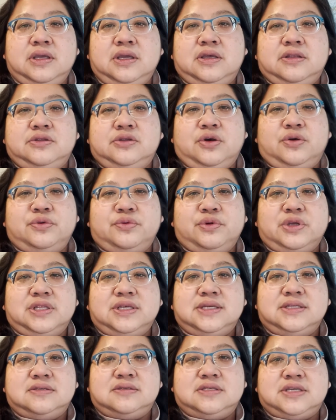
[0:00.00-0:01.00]
don't
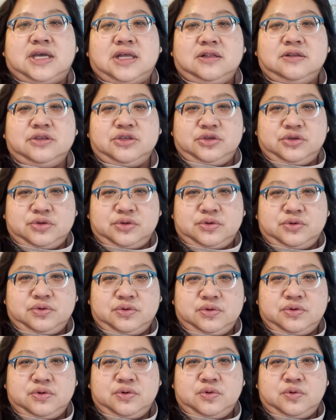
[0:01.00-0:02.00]
really tell you
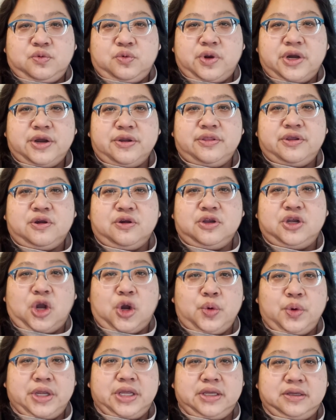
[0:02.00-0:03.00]
where they're
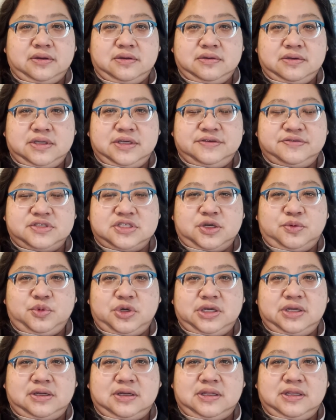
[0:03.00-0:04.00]
going if
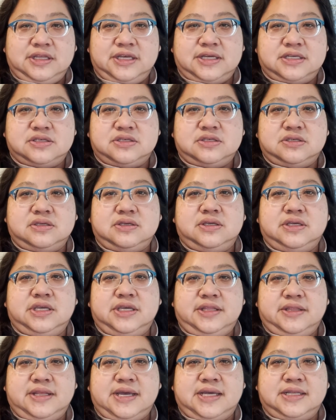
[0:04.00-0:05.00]
someone clicks
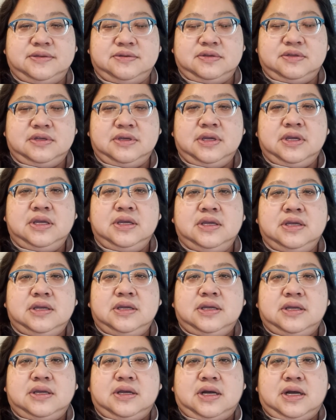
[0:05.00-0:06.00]
in that
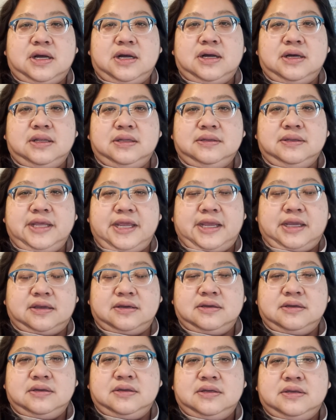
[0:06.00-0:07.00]
link.
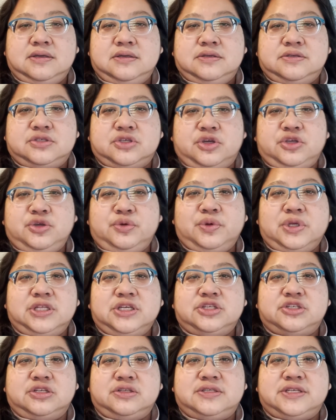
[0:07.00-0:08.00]
So you
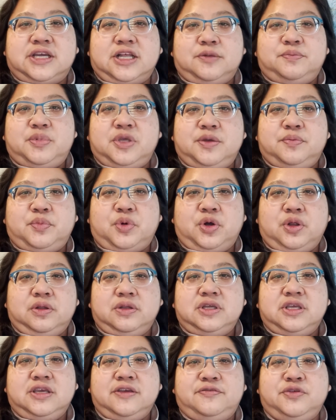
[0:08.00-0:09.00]
really should tell
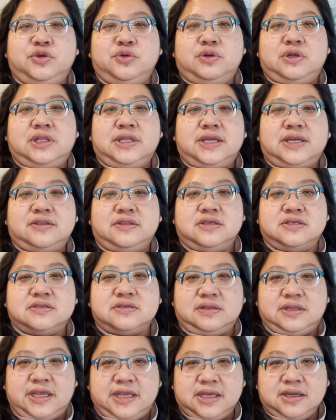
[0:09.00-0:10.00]
people, if you click
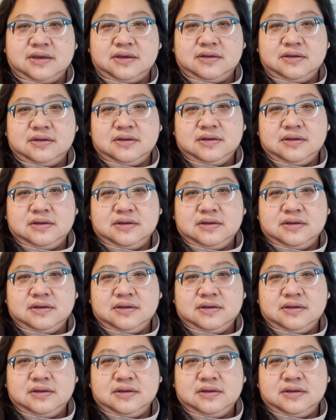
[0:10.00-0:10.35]
this link,